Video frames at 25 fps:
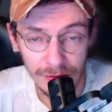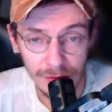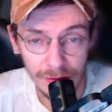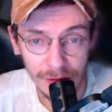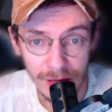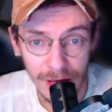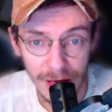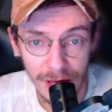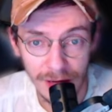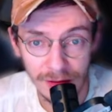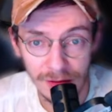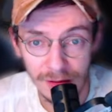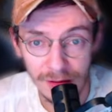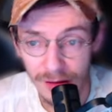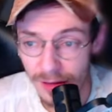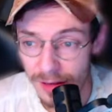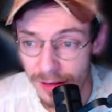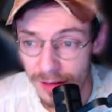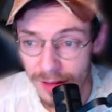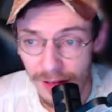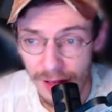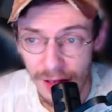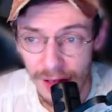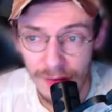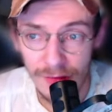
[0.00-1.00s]
if you can,
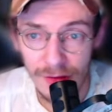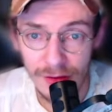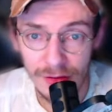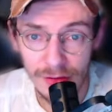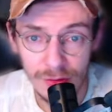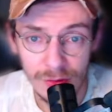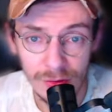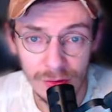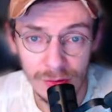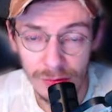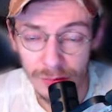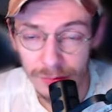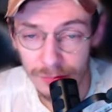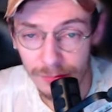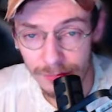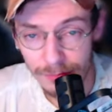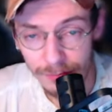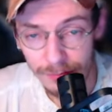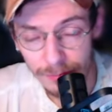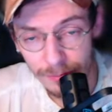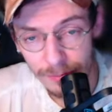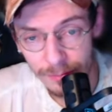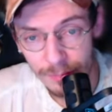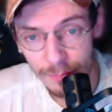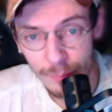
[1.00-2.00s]
and then you
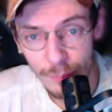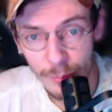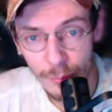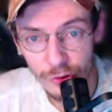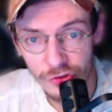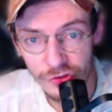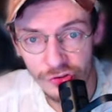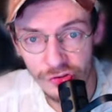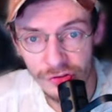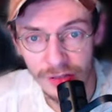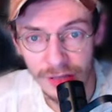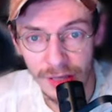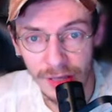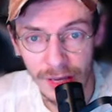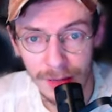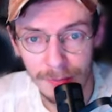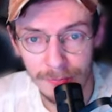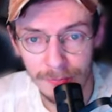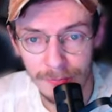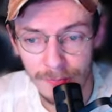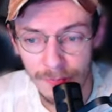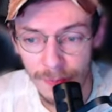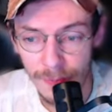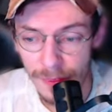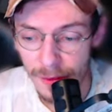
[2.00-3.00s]
push the
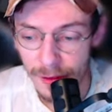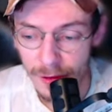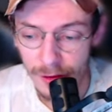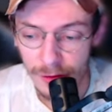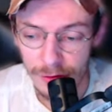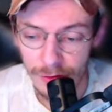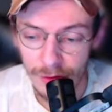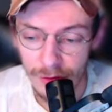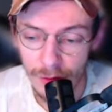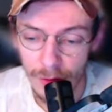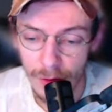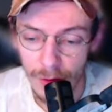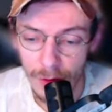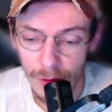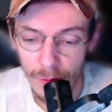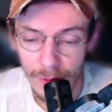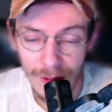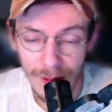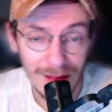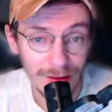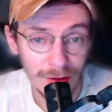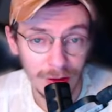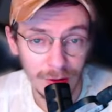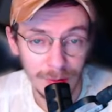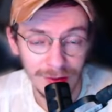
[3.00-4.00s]
game. You go
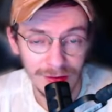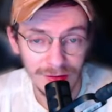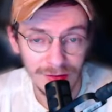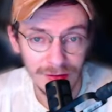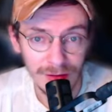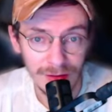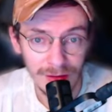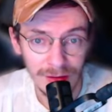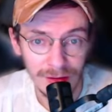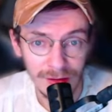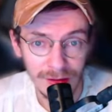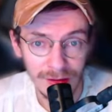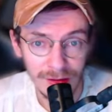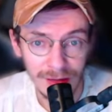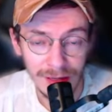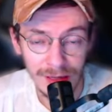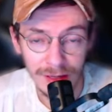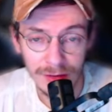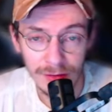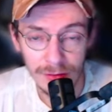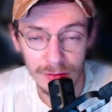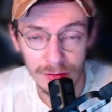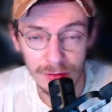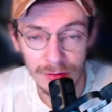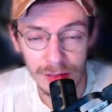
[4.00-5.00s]
Alchemist
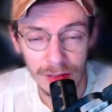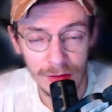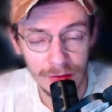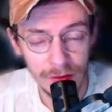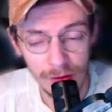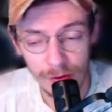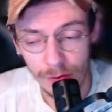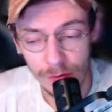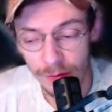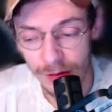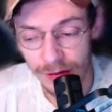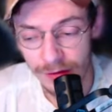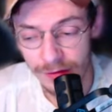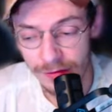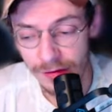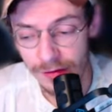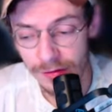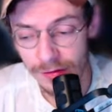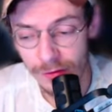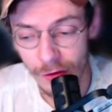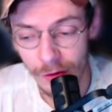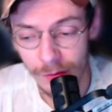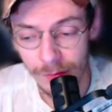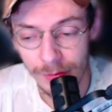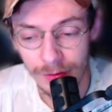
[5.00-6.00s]
later on, and then you play
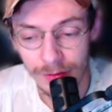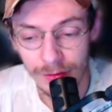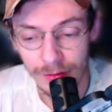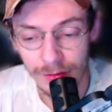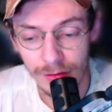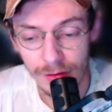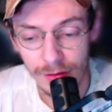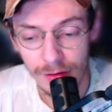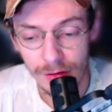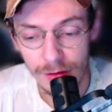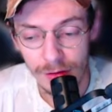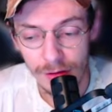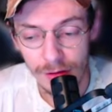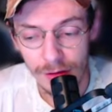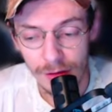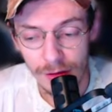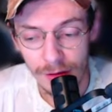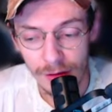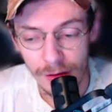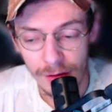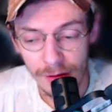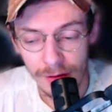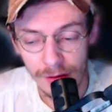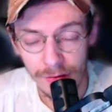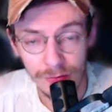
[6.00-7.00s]
6 Goblin,
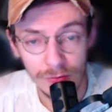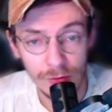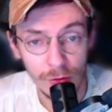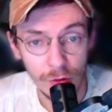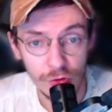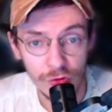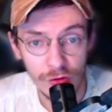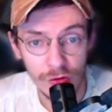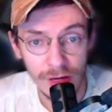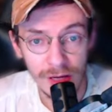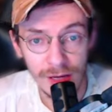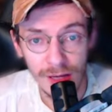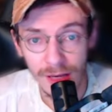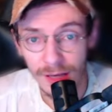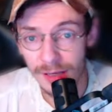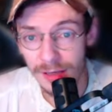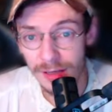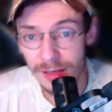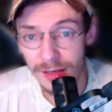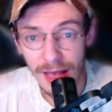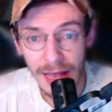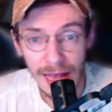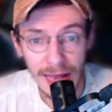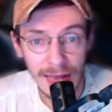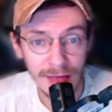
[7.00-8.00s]
4
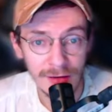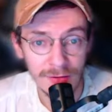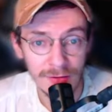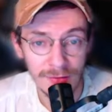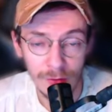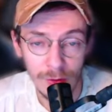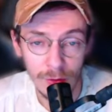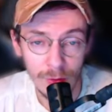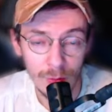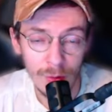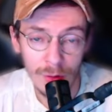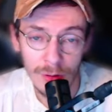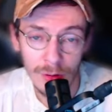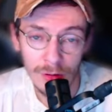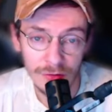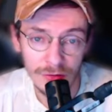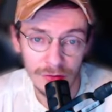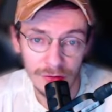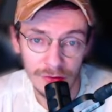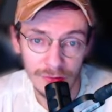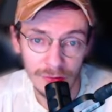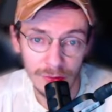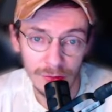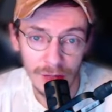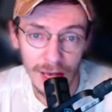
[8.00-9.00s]
Draenei, add 4 Warlocks
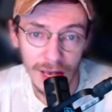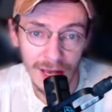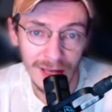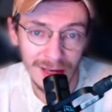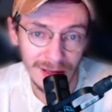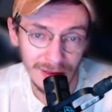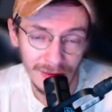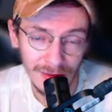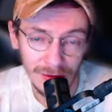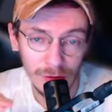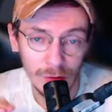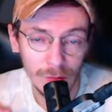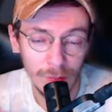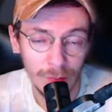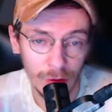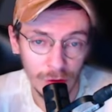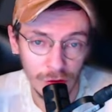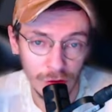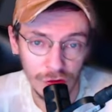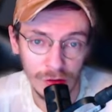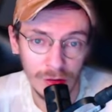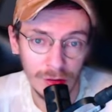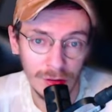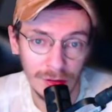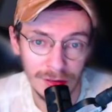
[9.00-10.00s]
if you can, and then you
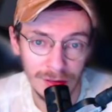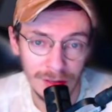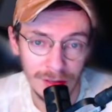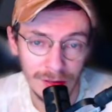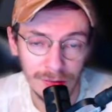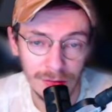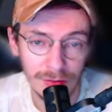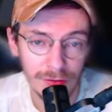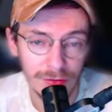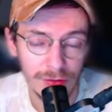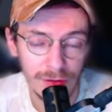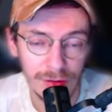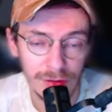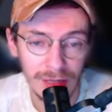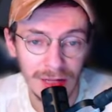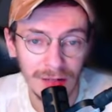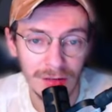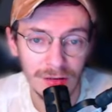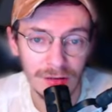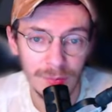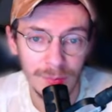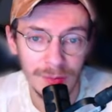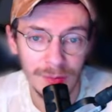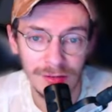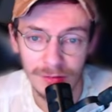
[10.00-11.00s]
push your levels on
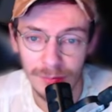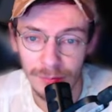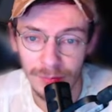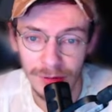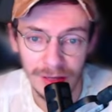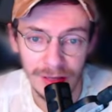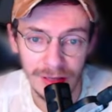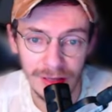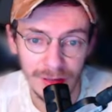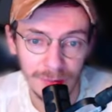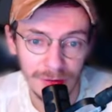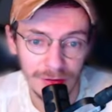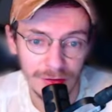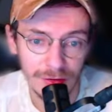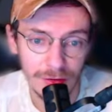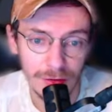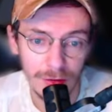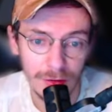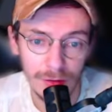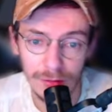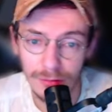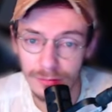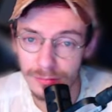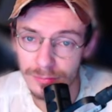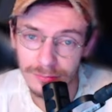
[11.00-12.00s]
Alchemist and play him as a
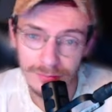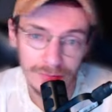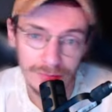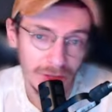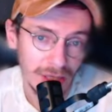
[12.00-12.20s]
core.